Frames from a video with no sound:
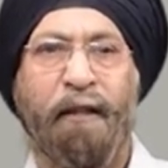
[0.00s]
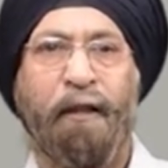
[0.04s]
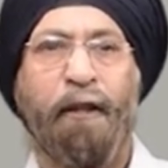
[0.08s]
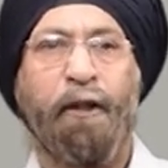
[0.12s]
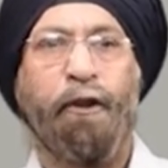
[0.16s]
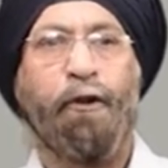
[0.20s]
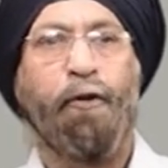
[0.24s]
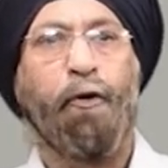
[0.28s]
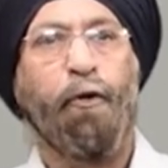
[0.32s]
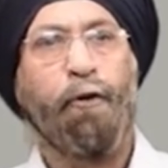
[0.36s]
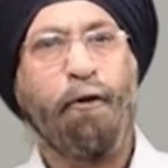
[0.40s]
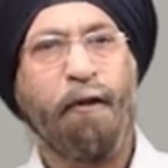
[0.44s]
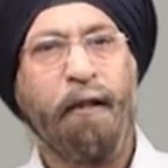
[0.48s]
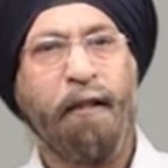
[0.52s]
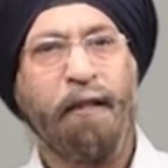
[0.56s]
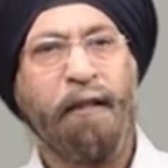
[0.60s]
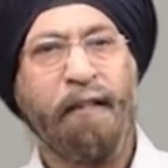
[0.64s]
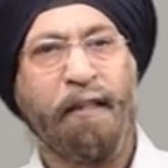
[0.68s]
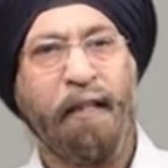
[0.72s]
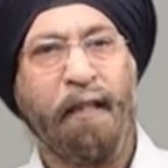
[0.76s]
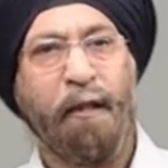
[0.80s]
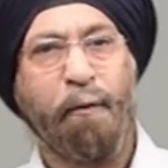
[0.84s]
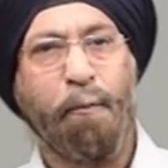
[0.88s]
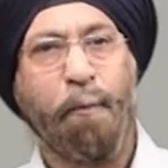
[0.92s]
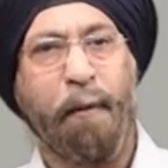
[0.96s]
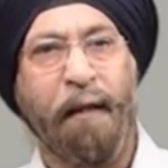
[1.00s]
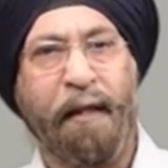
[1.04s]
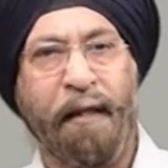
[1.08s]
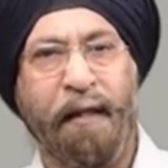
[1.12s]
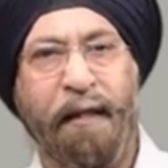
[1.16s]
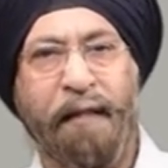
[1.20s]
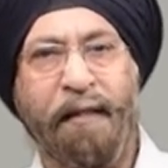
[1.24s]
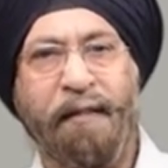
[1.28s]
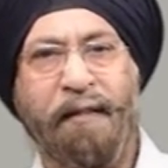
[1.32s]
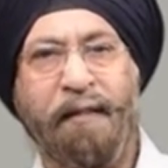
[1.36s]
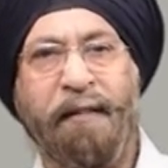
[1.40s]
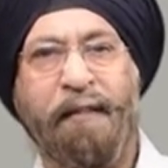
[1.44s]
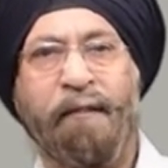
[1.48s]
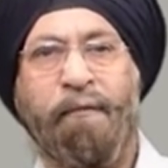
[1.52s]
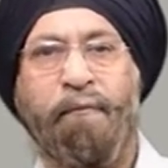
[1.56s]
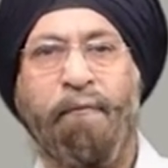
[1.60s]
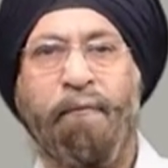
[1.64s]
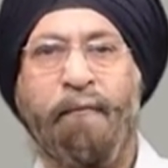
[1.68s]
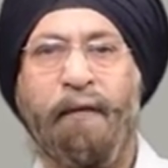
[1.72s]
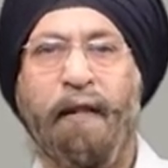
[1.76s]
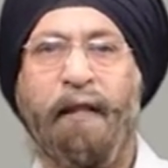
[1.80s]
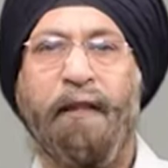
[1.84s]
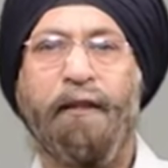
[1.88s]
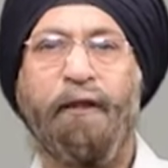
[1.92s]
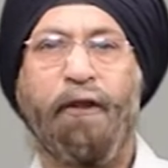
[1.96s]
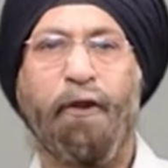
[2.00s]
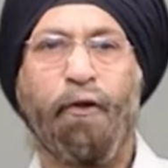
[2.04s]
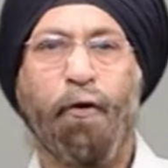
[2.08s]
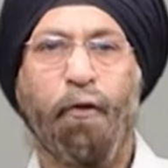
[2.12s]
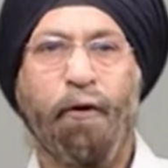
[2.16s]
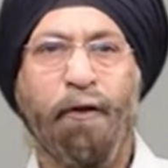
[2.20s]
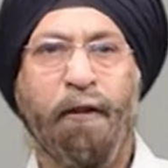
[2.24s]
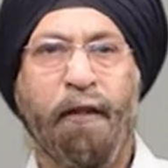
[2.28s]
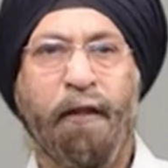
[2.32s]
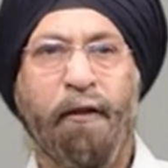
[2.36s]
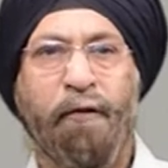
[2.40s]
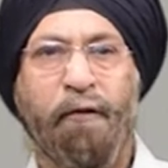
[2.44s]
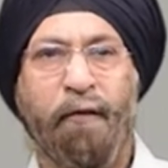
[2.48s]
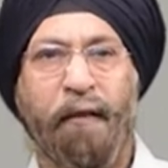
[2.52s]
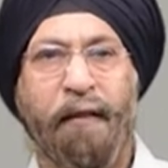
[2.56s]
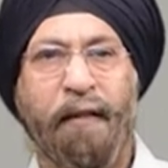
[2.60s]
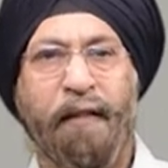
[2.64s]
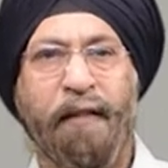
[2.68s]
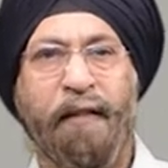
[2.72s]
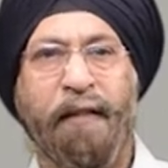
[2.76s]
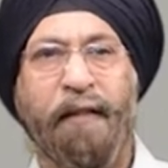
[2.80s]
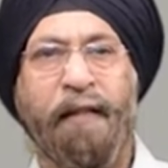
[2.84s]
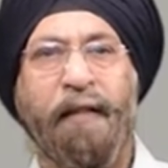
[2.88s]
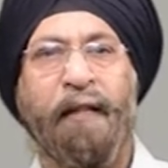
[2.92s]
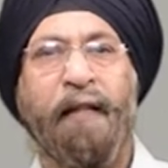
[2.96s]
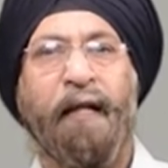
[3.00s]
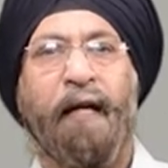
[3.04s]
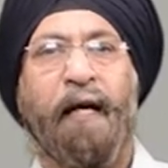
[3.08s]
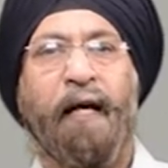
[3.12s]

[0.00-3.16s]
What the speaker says: Social sleep aids and social drinking